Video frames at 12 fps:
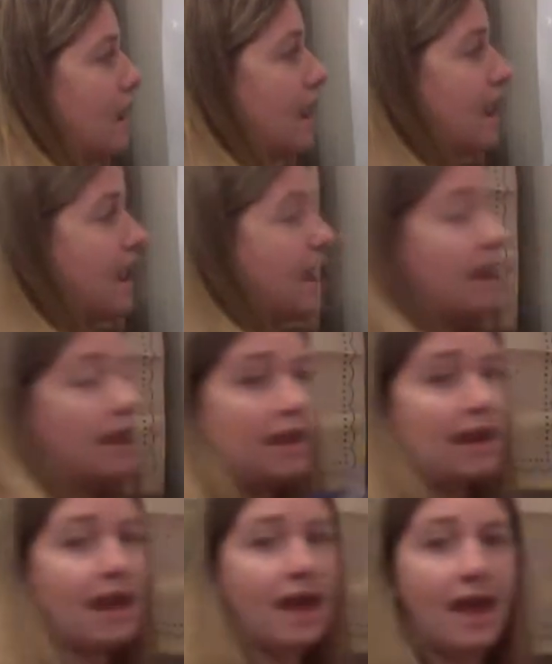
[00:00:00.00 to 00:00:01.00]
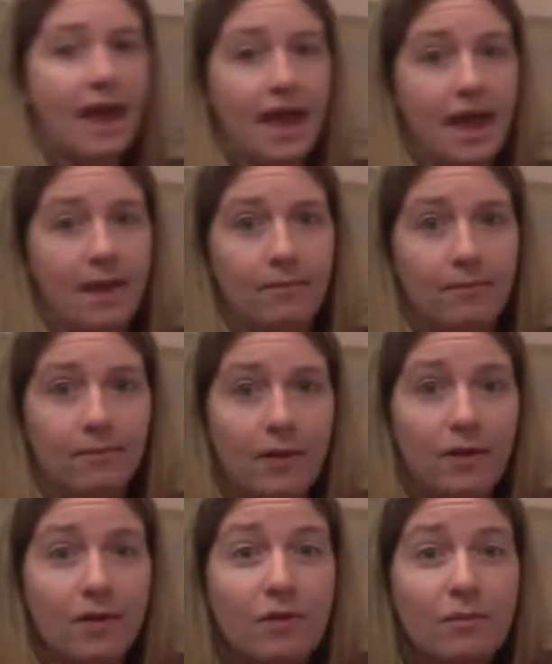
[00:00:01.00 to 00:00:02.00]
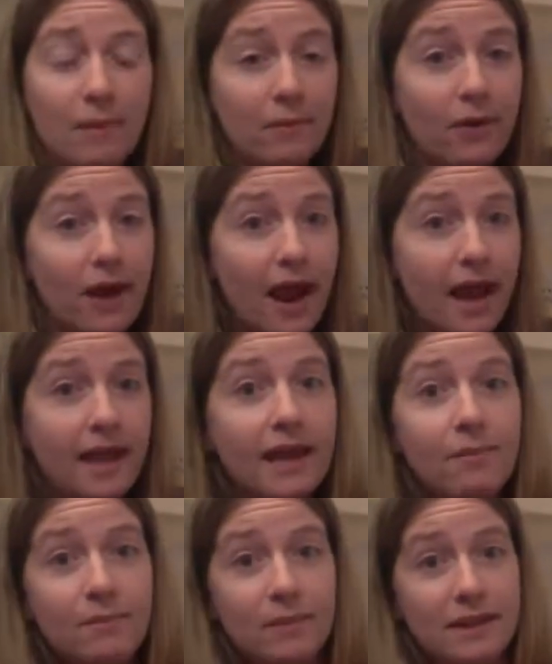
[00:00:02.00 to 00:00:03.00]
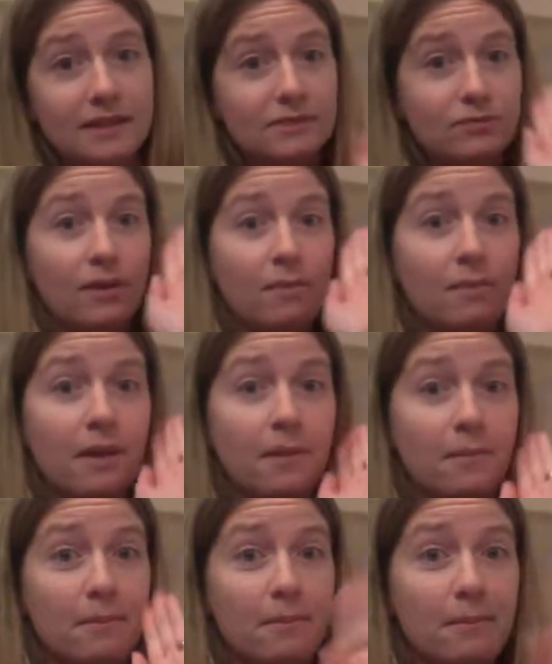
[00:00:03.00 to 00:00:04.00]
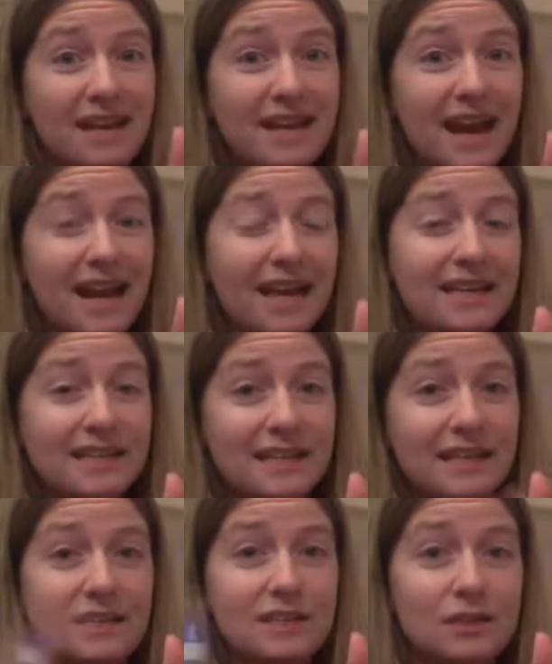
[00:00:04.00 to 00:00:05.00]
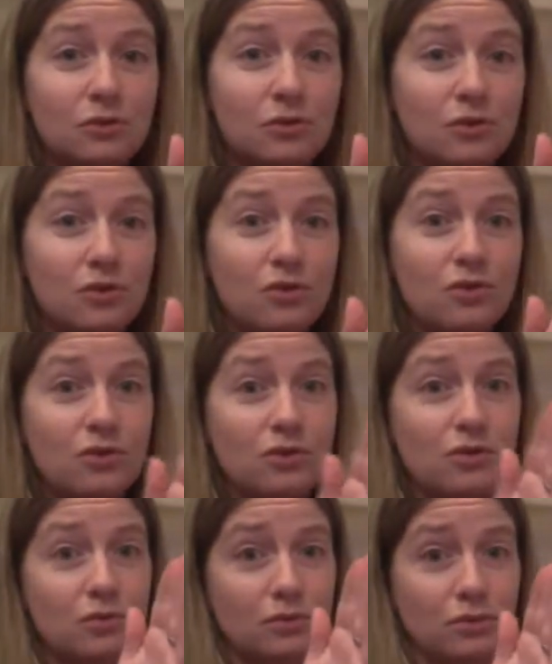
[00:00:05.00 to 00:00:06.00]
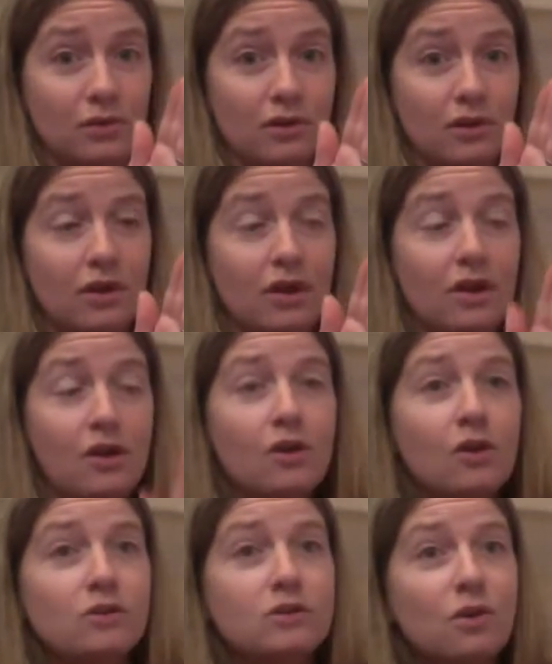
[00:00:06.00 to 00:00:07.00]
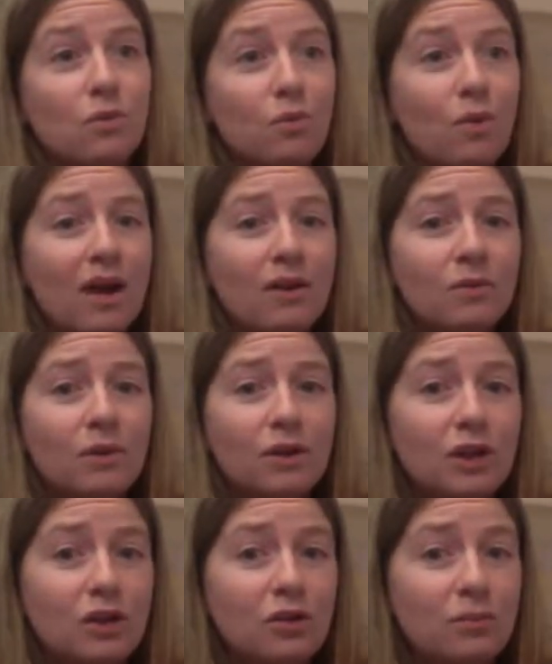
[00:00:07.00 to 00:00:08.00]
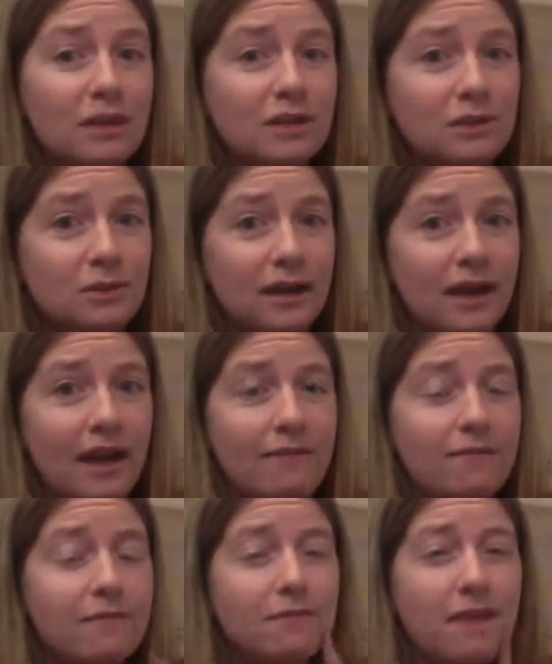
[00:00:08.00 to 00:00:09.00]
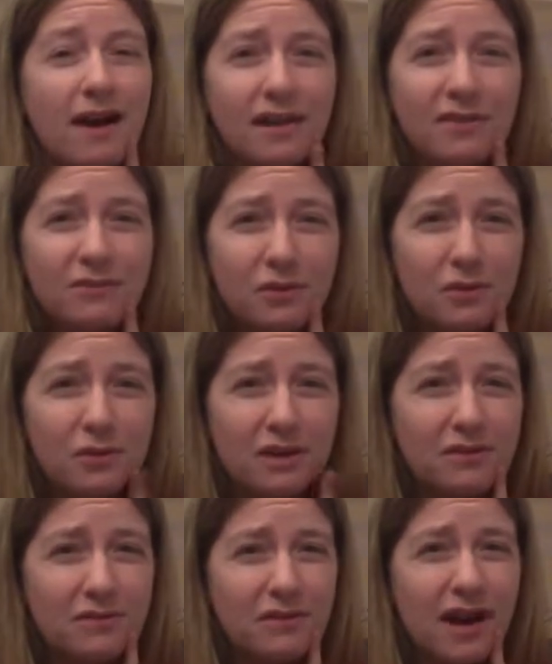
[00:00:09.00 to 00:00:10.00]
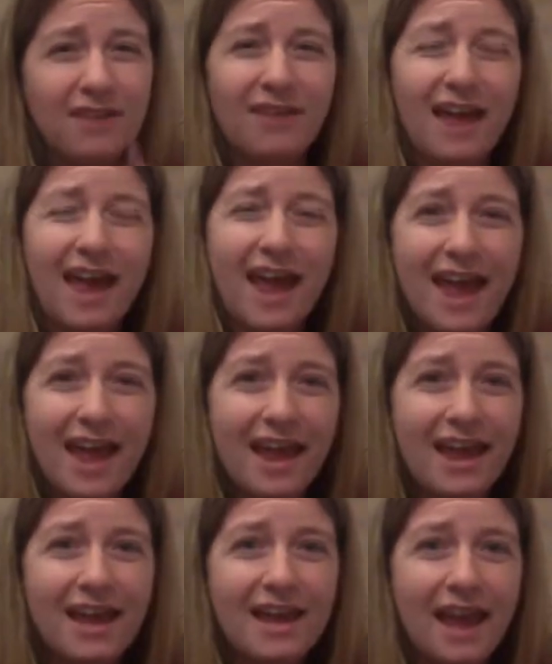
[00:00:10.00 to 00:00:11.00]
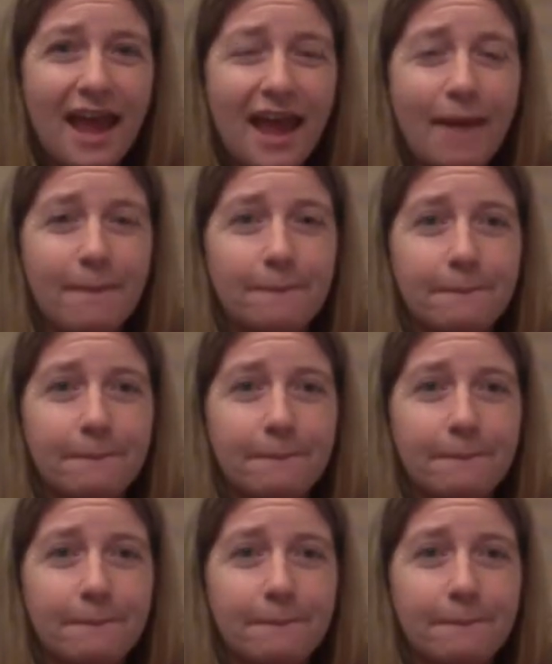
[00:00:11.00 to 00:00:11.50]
a.m. Remember, AM means from midnight until noon. So what would you be doing at 5:45 a.m.?